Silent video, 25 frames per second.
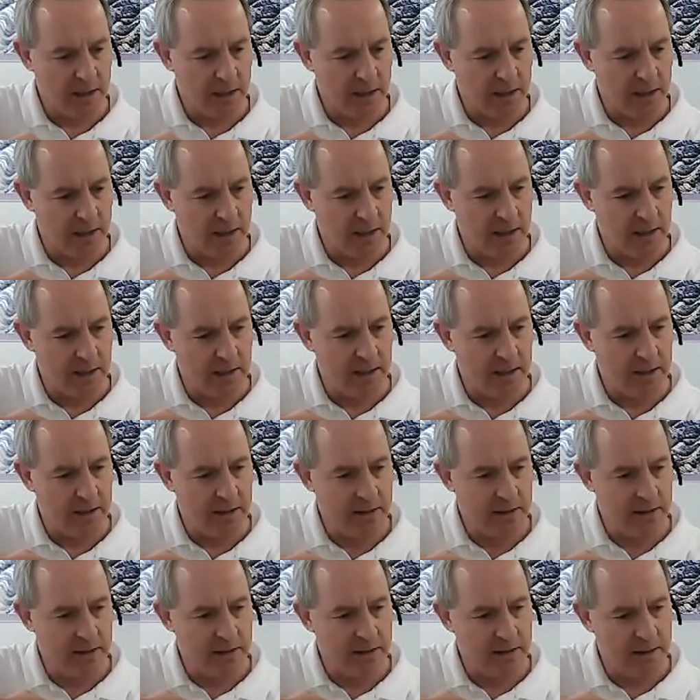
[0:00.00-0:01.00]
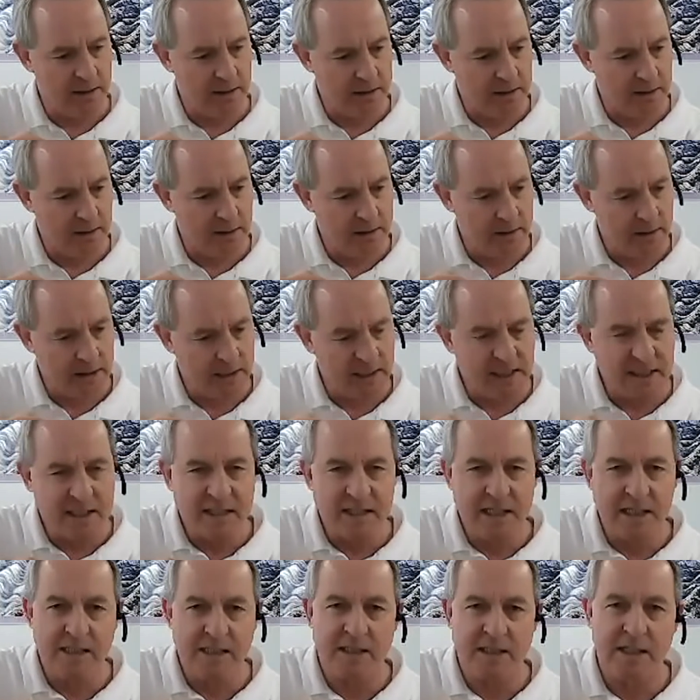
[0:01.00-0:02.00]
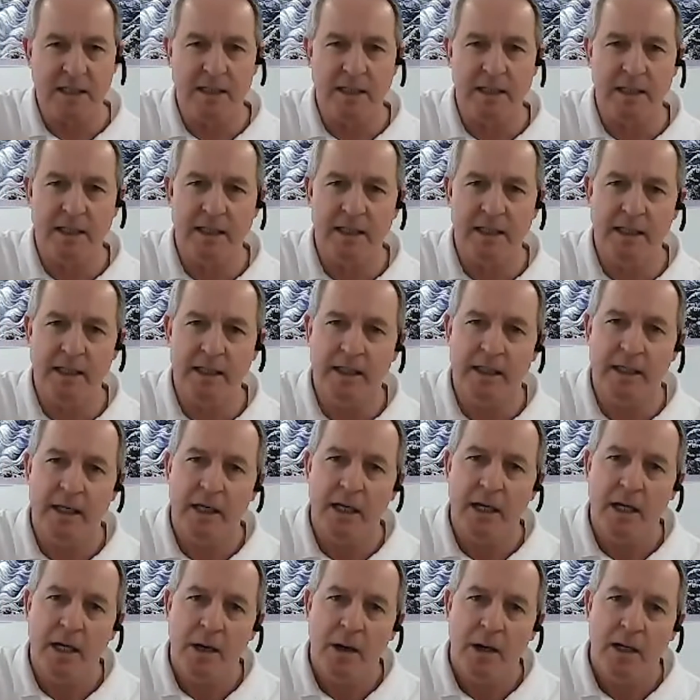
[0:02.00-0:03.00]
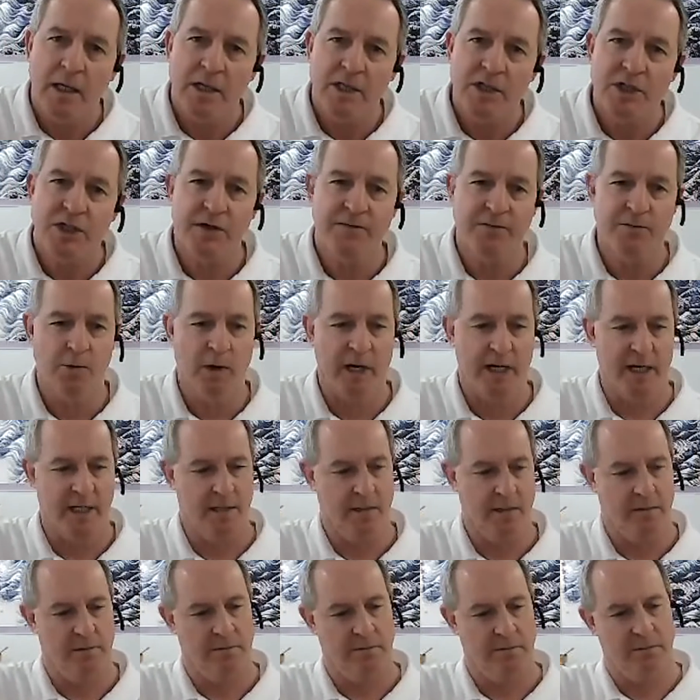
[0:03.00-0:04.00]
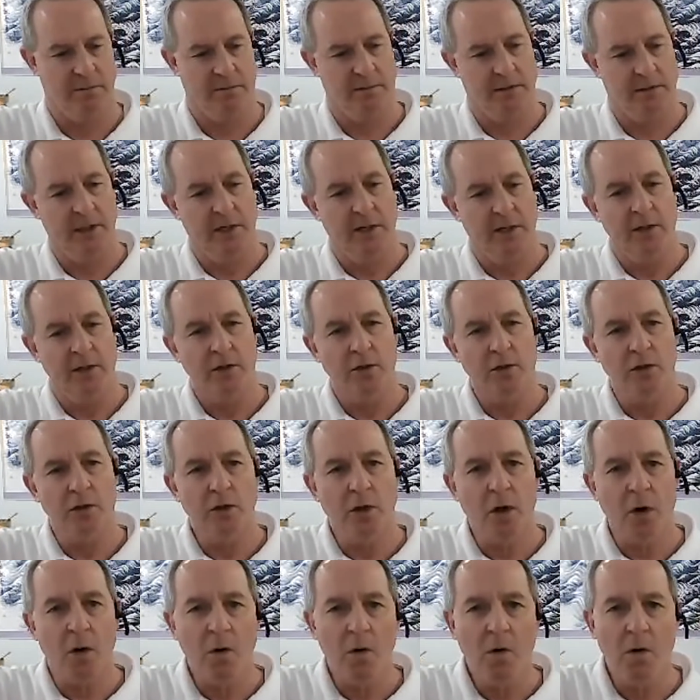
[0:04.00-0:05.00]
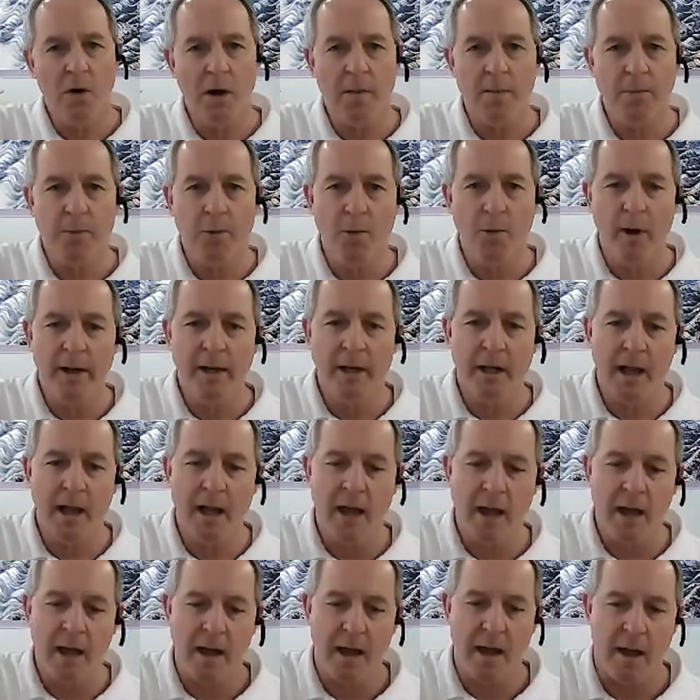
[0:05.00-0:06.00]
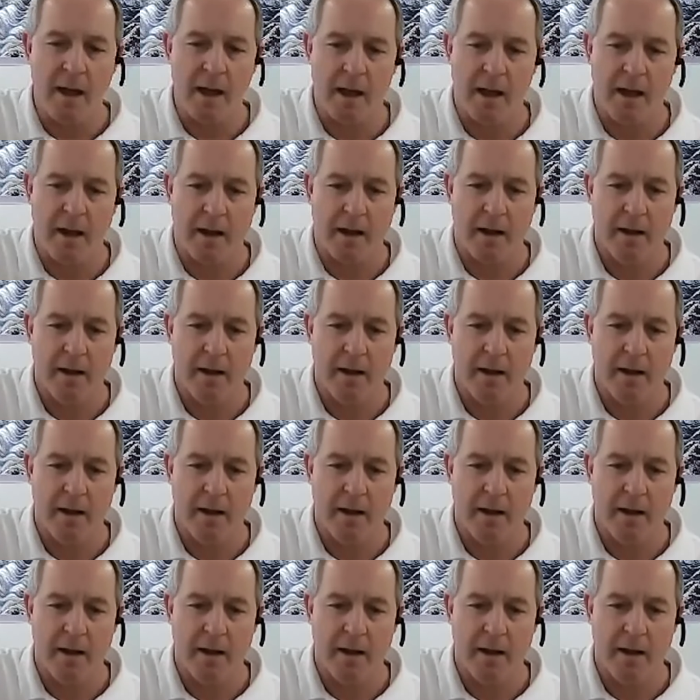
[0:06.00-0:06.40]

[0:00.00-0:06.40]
uh, consistently shift weight, load up one leg,